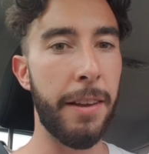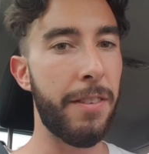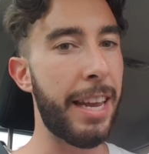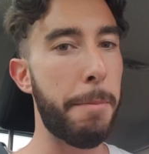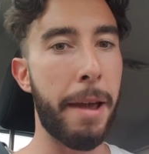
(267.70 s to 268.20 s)

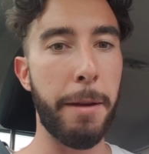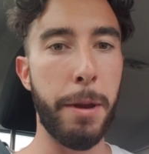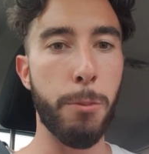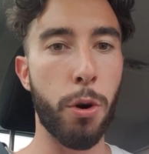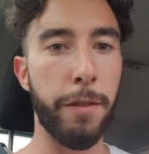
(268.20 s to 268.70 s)
He may
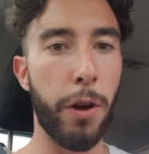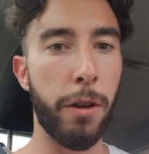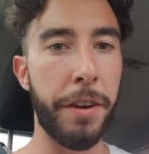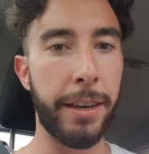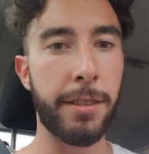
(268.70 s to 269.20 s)
be more
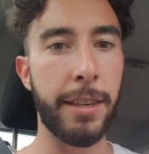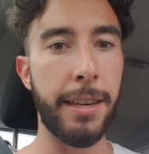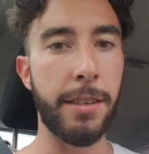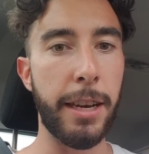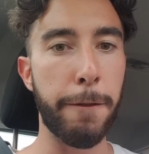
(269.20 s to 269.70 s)
involved next
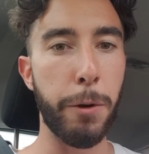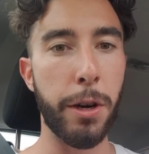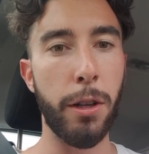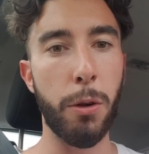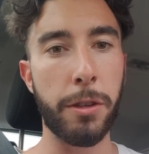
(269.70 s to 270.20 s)
season if we
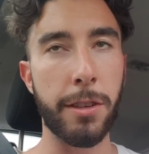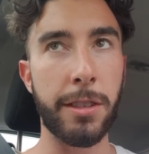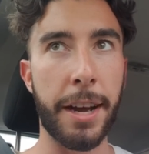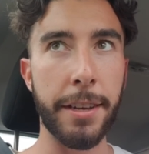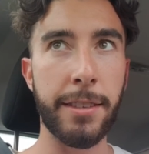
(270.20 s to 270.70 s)
don't look to
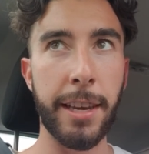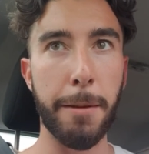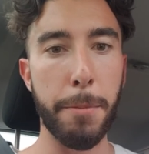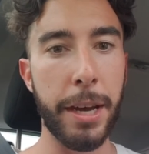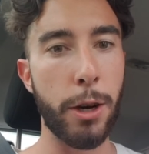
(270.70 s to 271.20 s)
sign a centre
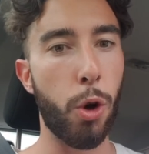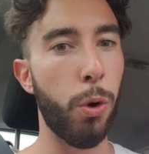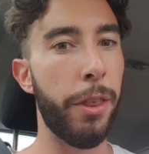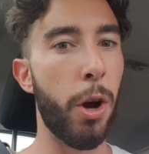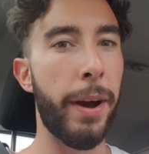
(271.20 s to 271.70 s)
mid,
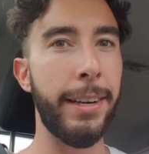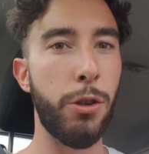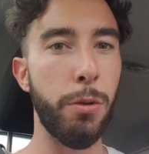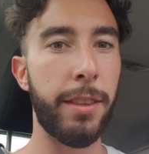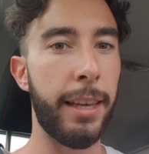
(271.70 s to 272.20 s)
although I
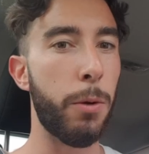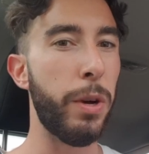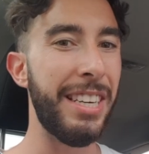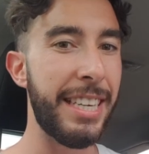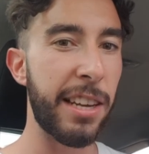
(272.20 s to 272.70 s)
do think
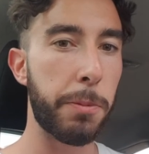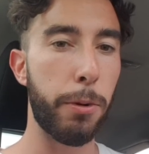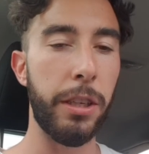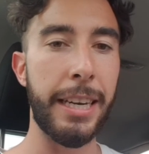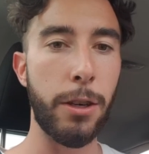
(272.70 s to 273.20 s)
we
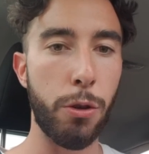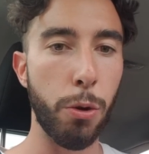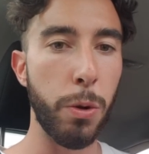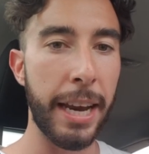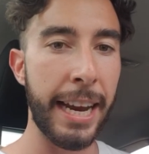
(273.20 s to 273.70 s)
desperately
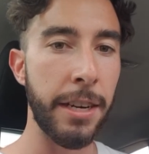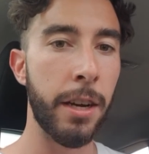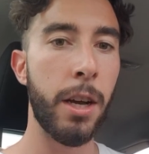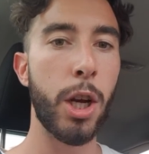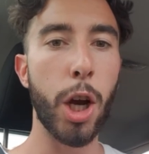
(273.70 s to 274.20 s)
do need
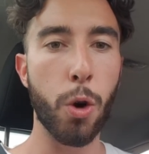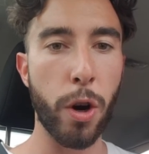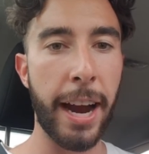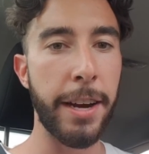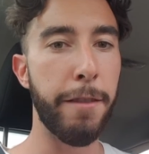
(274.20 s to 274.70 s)
a
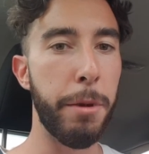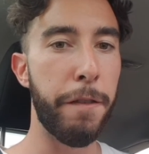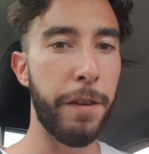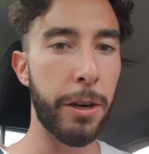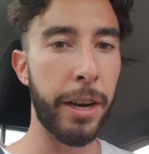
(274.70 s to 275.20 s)
creative
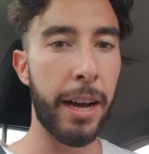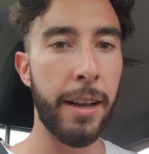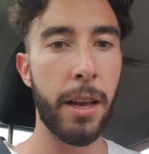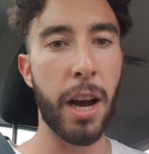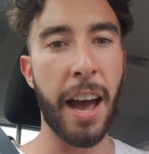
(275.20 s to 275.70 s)
midfielder
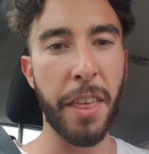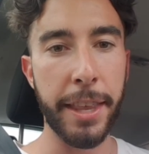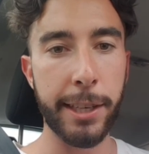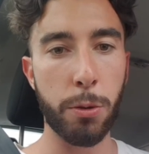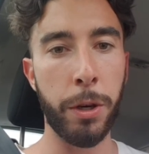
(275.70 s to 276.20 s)
either
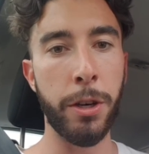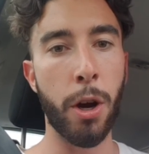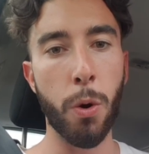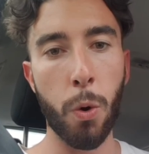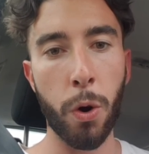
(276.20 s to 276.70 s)
this
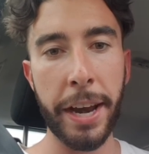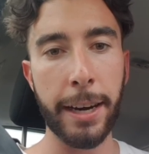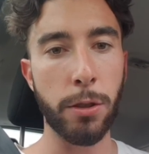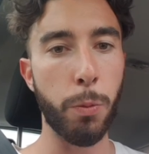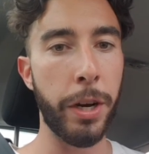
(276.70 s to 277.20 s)
window or
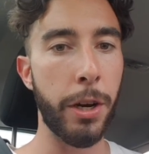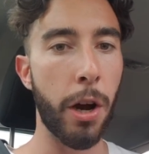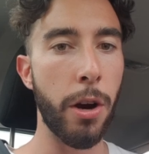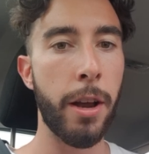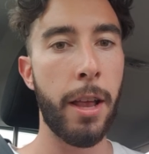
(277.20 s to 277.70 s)
next
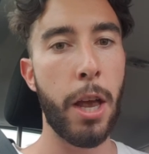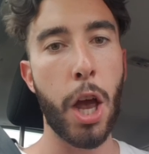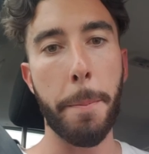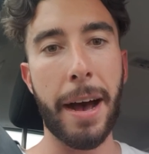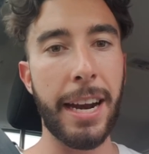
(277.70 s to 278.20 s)
window.
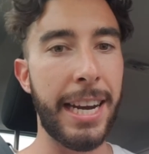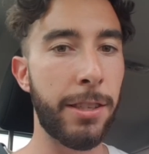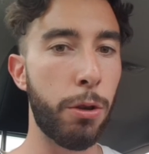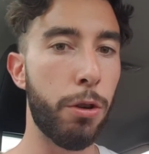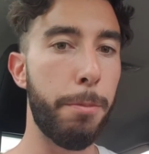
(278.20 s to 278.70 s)
But it is
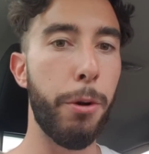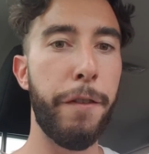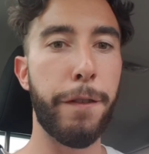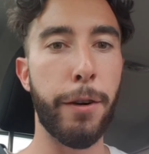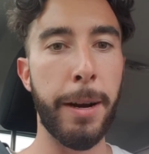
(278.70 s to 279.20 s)
a good move
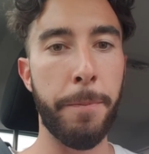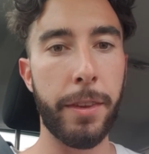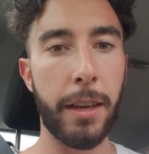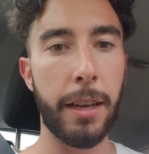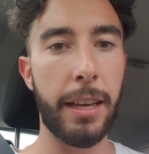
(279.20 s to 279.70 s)
for him.
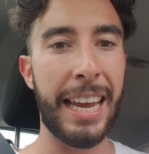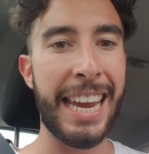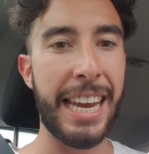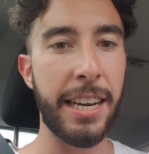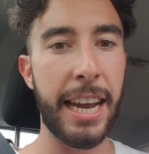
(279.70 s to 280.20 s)

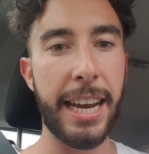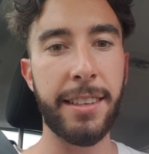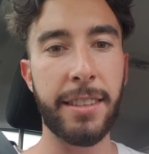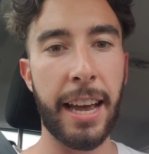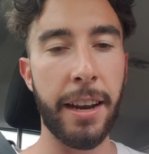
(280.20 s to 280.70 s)
He
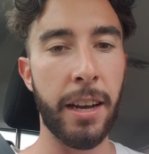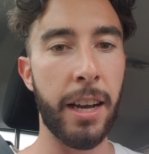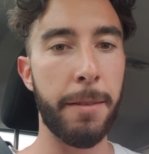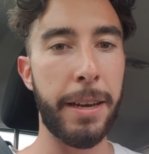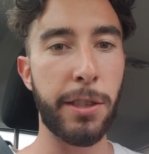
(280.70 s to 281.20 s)
needs
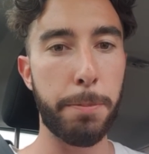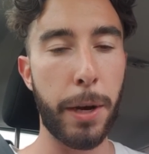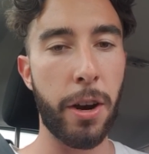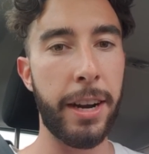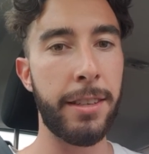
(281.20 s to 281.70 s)
that
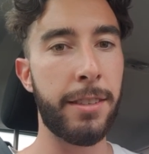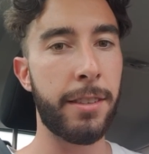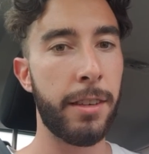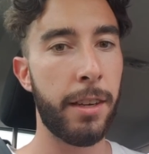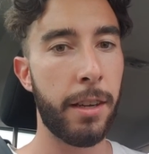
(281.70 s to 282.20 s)
experience.